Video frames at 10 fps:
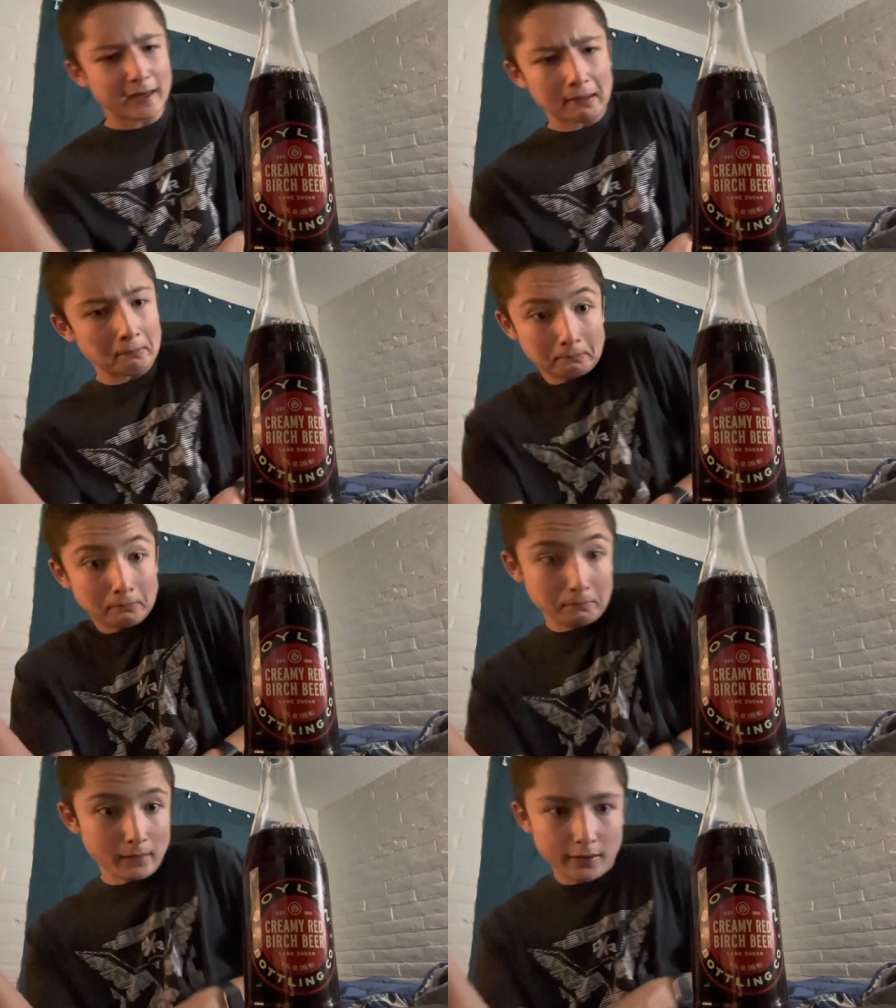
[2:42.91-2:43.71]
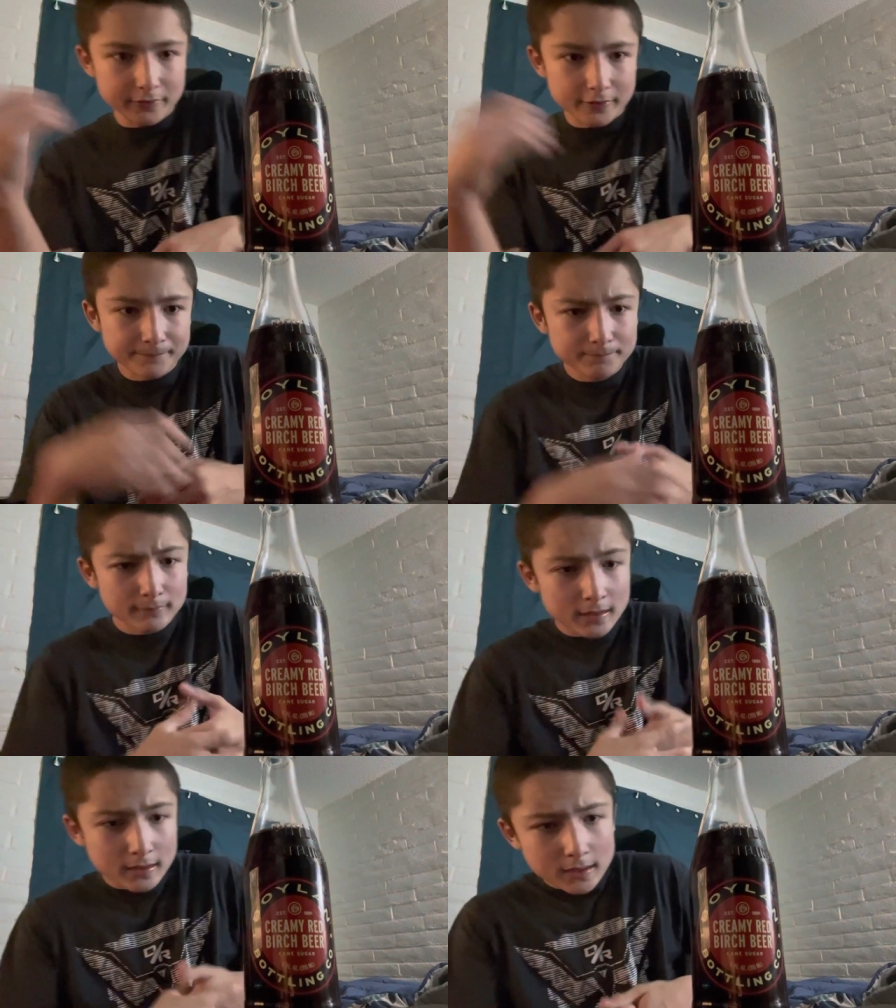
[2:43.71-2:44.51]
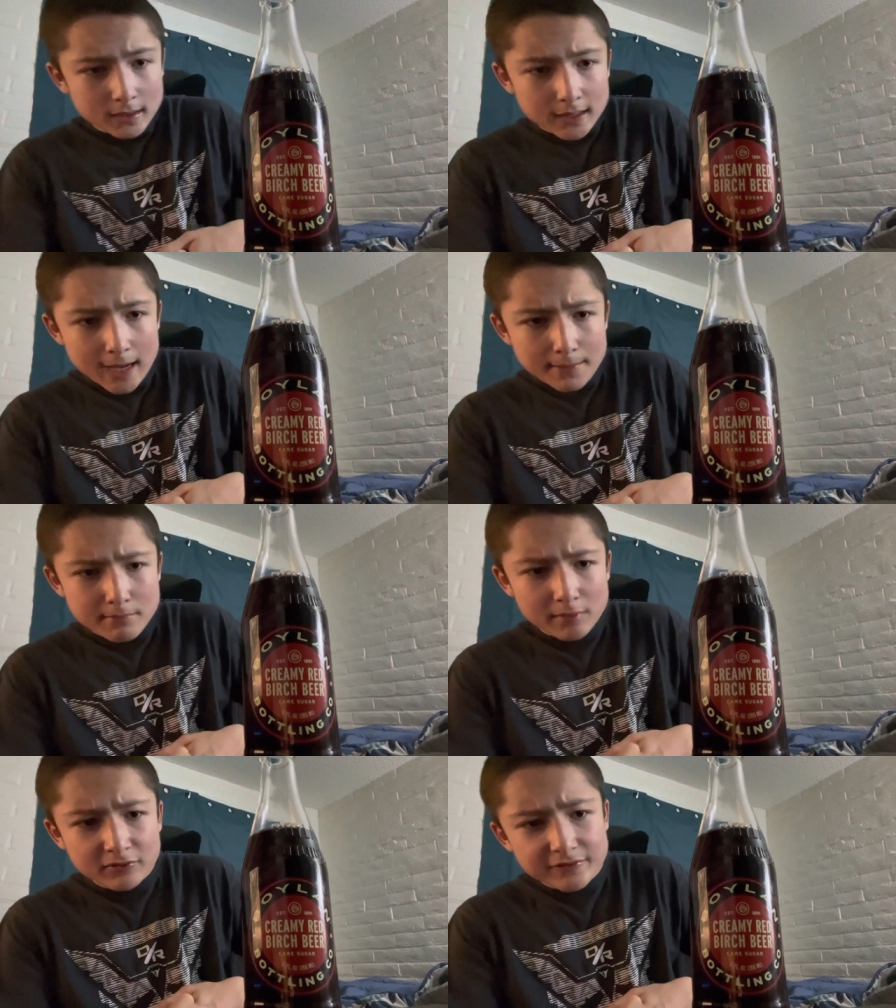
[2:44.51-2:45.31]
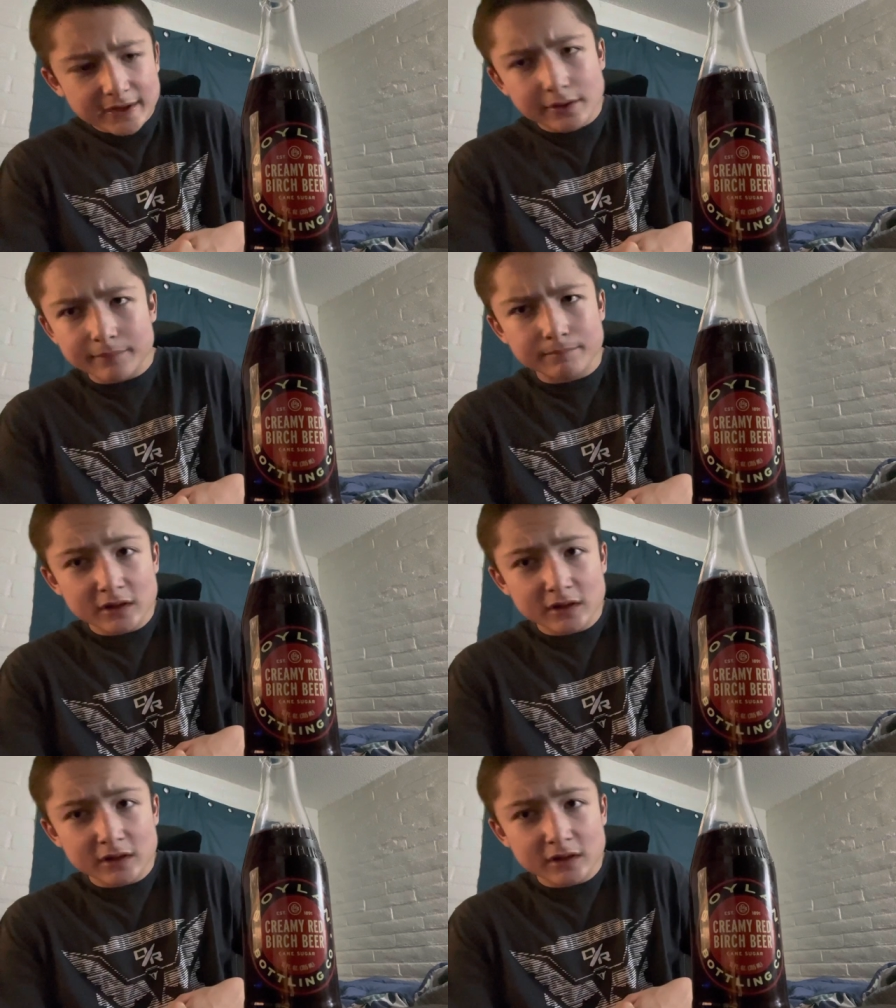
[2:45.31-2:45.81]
I don't, I don't know. Yeah, but maybe it's the vanilla.